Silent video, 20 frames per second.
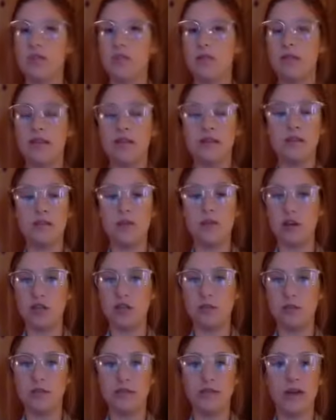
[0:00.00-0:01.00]
but it's
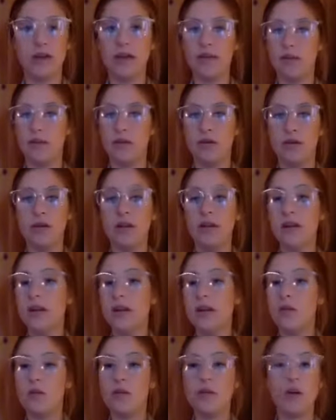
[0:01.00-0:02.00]
impossible for everyone
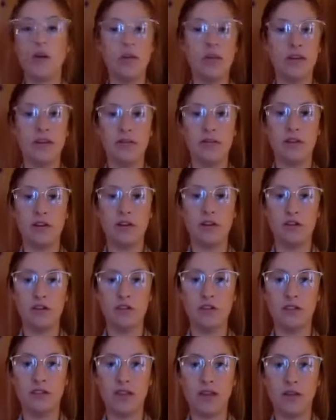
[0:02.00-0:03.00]
with all the different
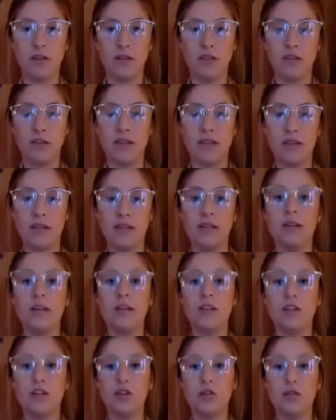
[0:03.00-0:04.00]
cultures and language they need
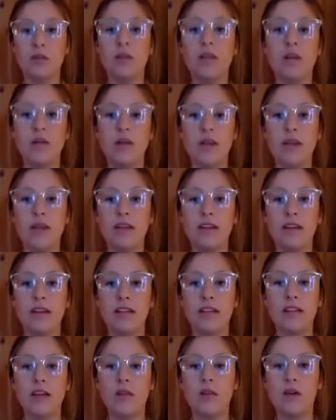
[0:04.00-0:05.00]
to be located
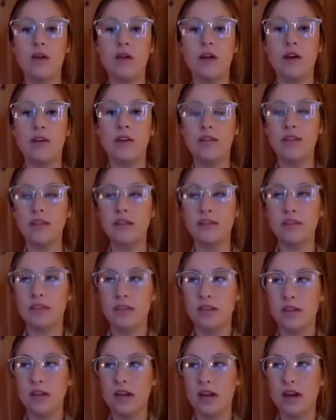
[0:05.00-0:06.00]
in that one office.
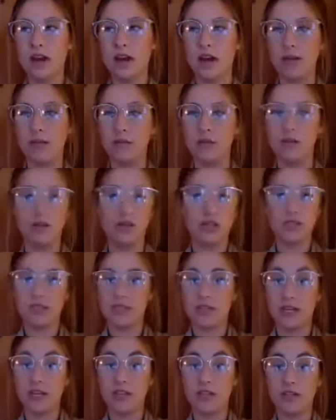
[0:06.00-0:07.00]
So just
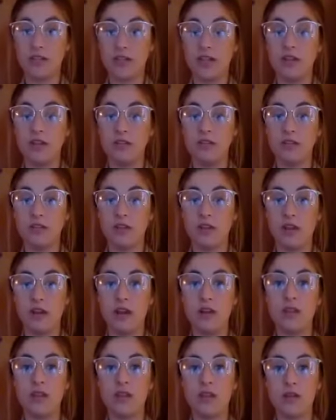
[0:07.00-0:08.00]
the nature of the industry, a lot
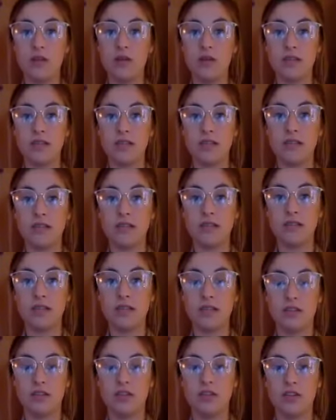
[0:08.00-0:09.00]
of the linguistics
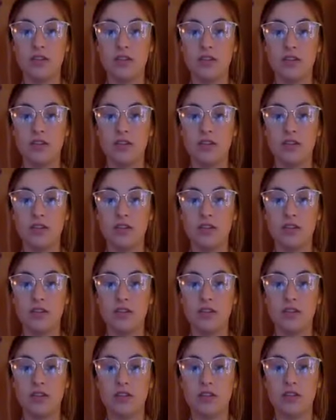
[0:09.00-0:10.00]
industry in general
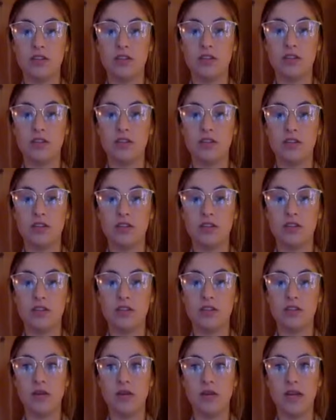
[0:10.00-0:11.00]
is kind of
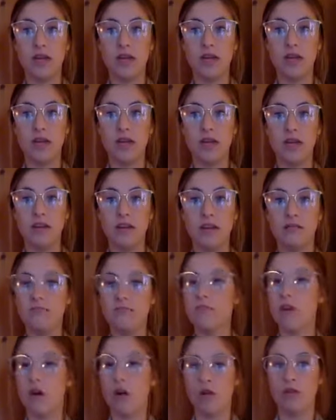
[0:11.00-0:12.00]
located
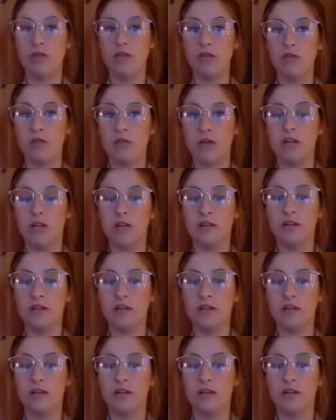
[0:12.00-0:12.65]
all over the world.